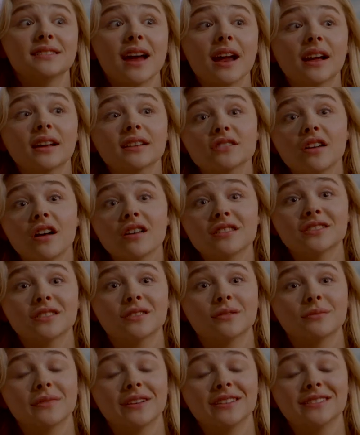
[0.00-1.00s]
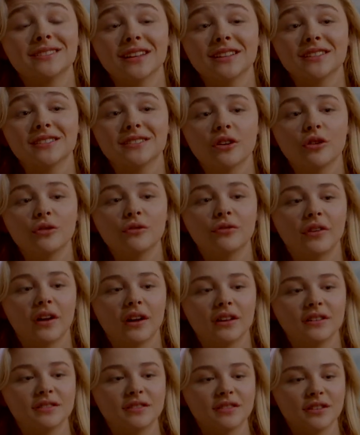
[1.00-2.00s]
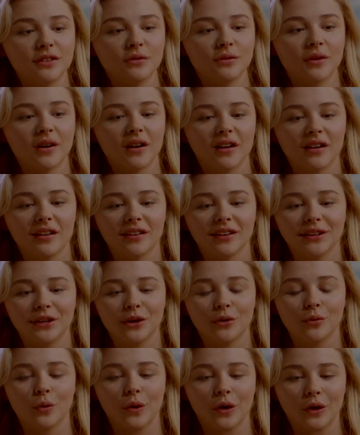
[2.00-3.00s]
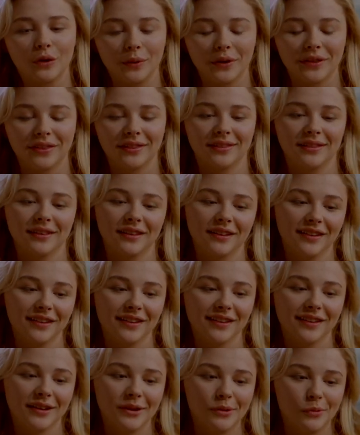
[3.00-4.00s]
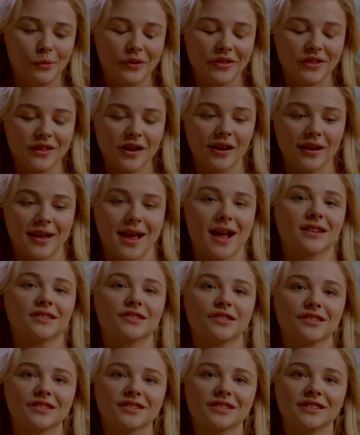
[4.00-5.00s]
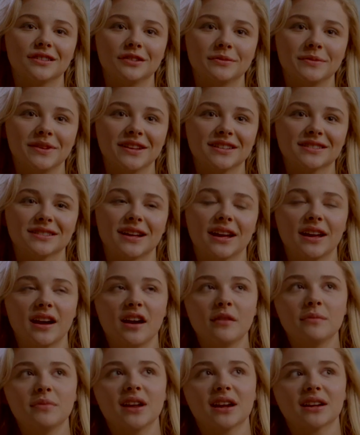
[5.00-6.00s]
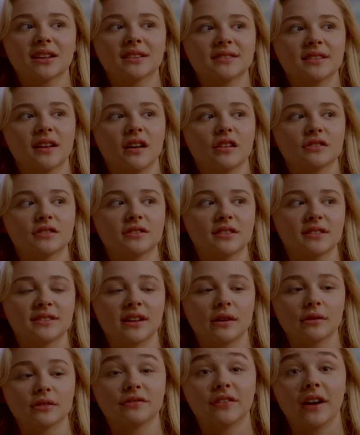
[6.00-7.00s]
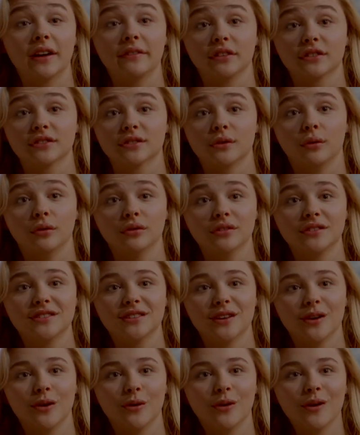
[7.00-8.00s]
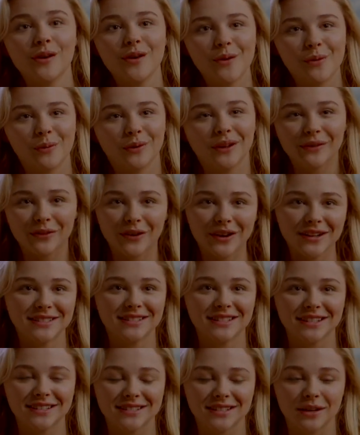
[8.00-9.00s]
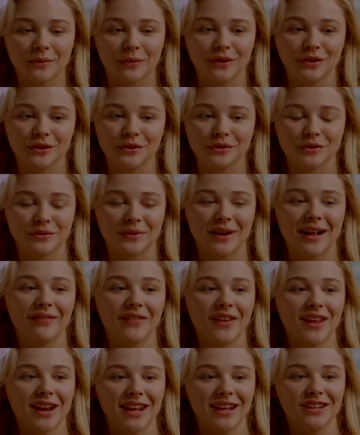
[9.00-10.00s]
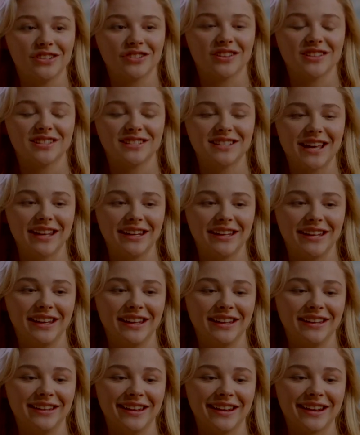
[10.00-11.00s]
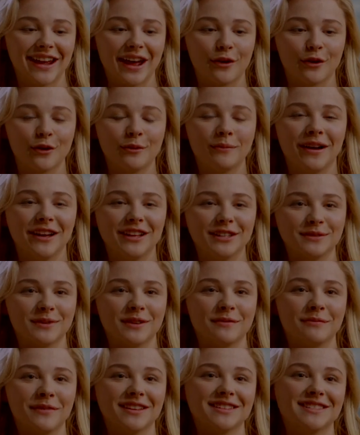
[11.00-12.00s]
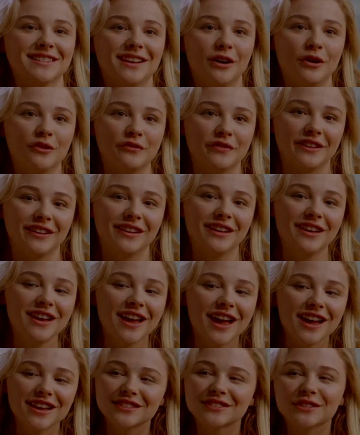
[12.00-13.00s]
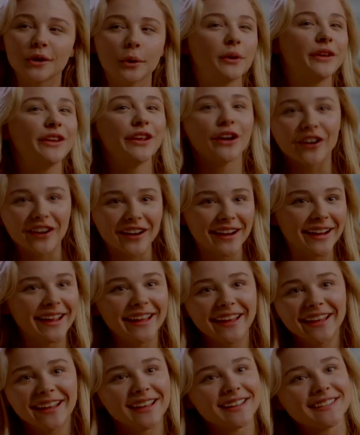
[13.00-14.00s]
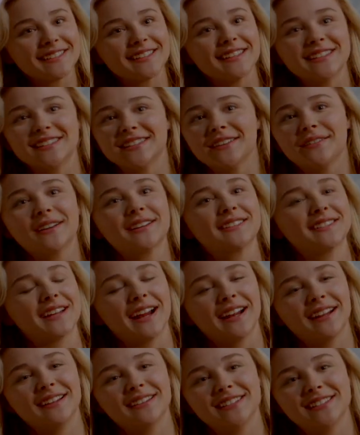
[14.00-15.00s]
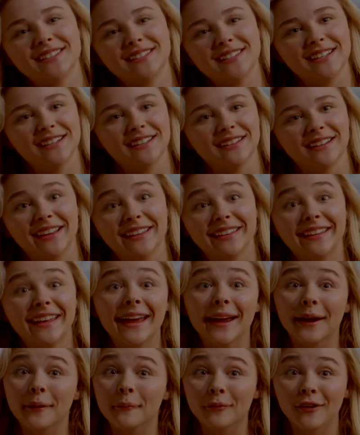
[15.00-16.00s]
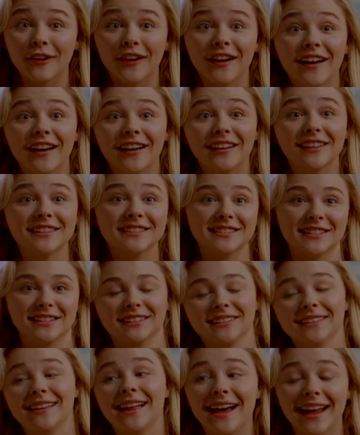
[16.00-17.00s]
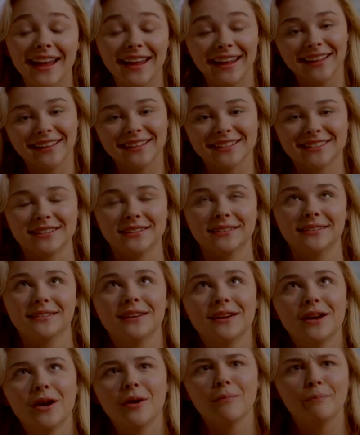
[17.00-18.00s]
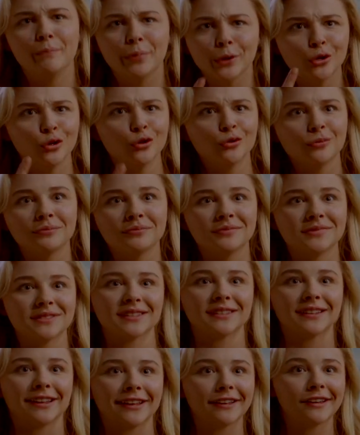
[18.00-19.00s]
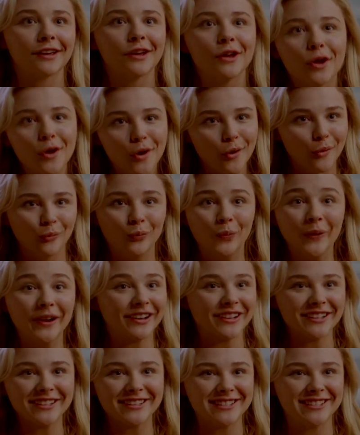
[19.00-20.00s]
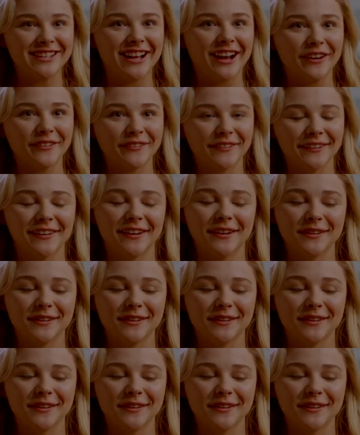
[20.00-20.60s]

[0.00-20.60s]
Zach is awesome. It's so fun to work with young actors. You know what I mean? Because I've been acting since I was 5 years old. So whenever I see someone who's around that age on set, it kind of reminds me of myself, and so curious and so excited to see like cameras and lights and booms and like weird stuff.